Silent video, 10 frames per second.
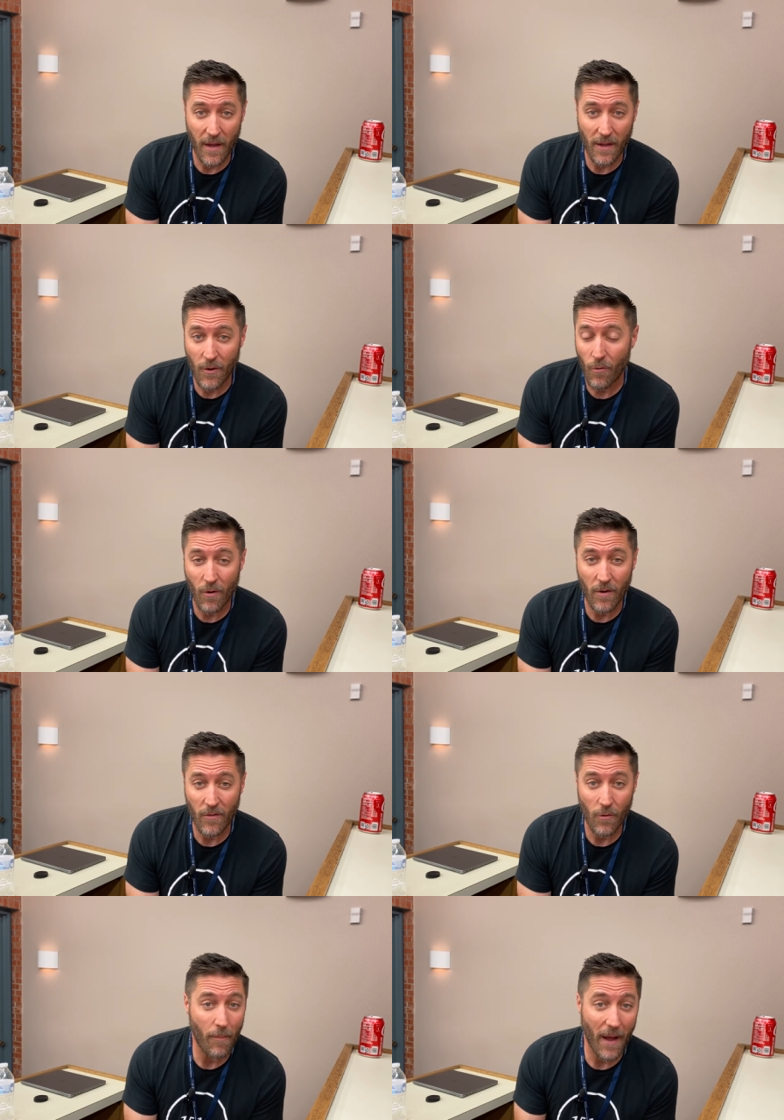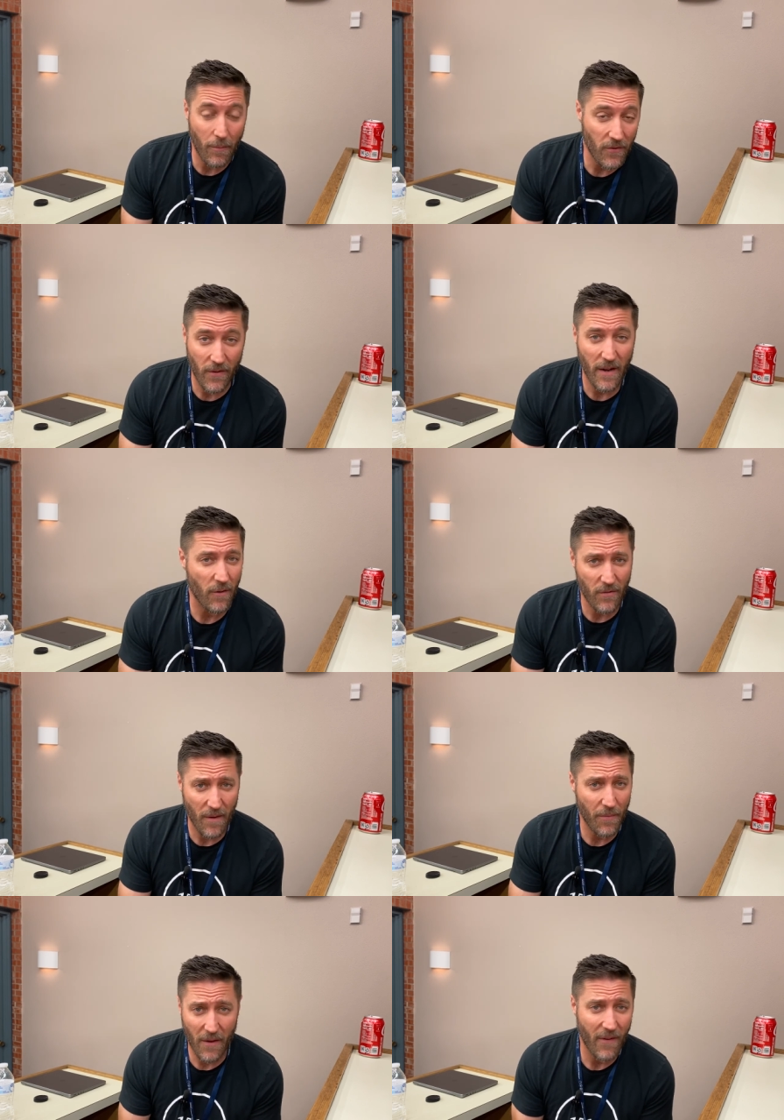you or to a Bible study or
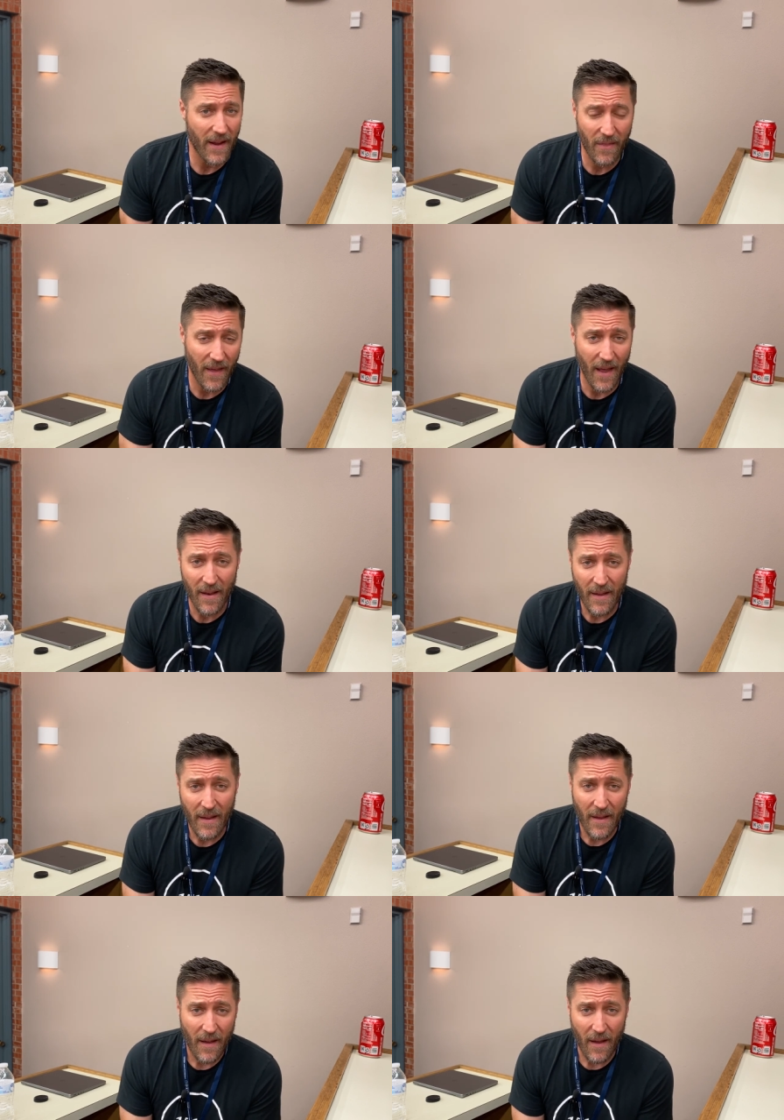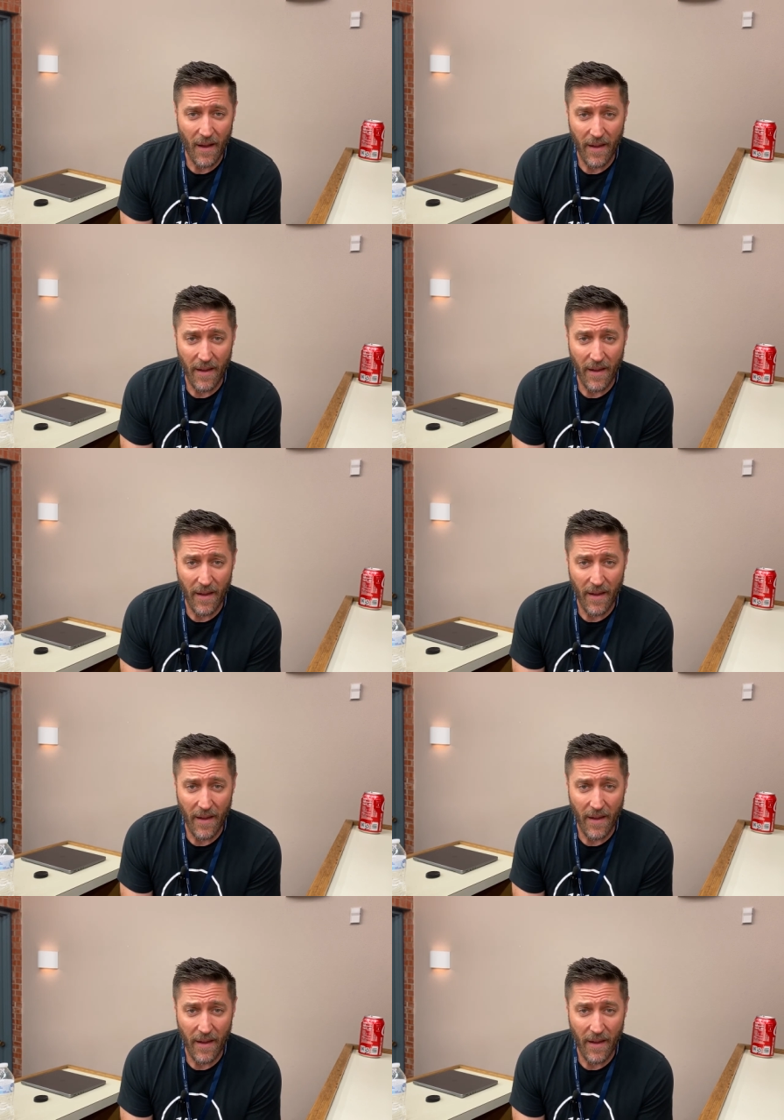something like that.